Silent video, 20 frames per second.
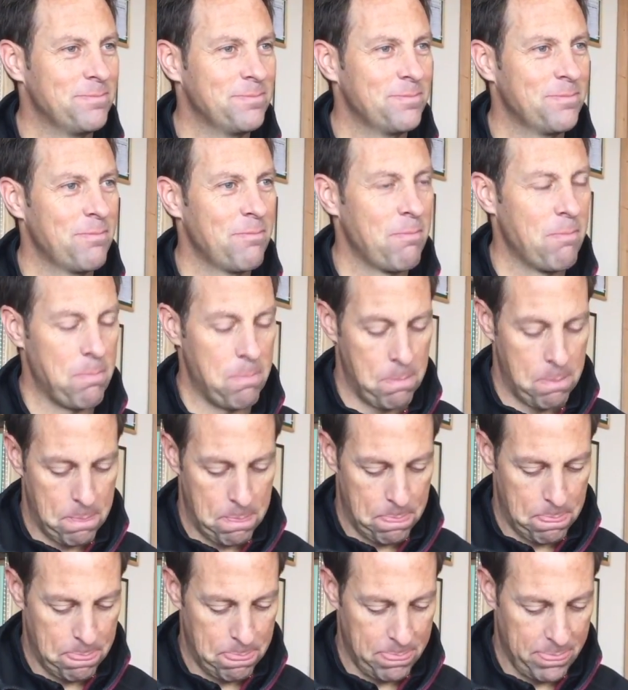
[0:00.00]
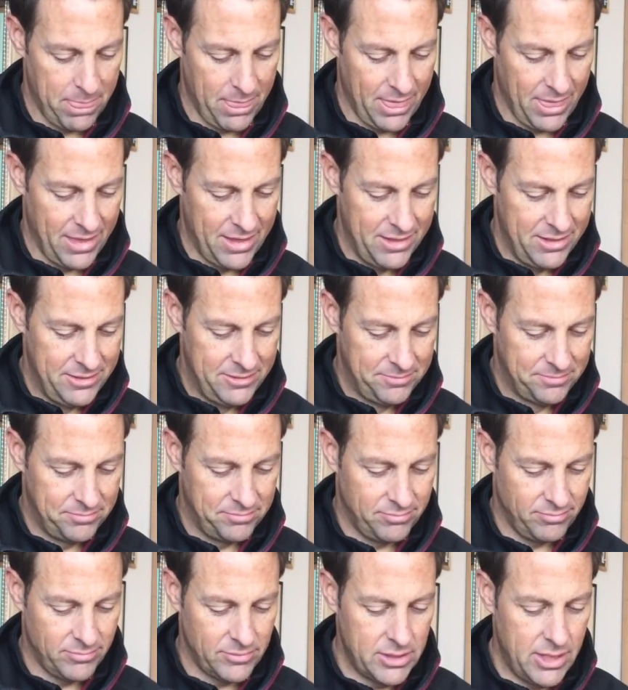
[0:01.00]
Well, thanks to your contribution with the
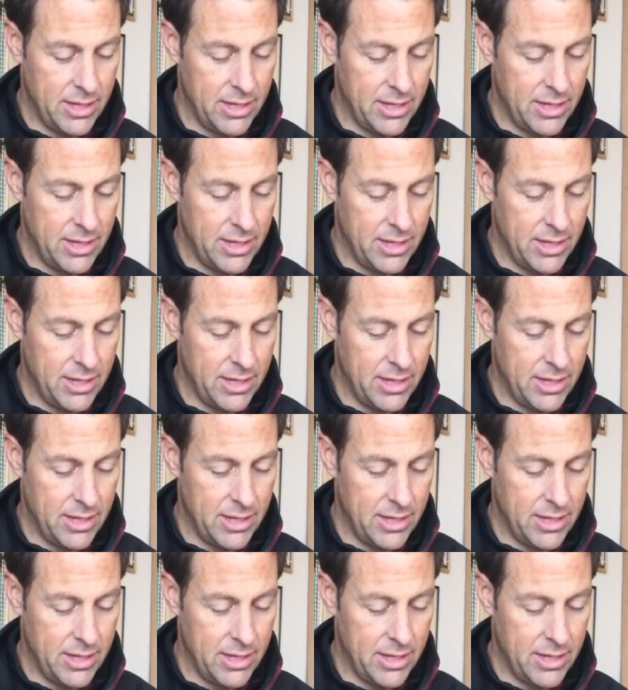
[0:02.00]
bat,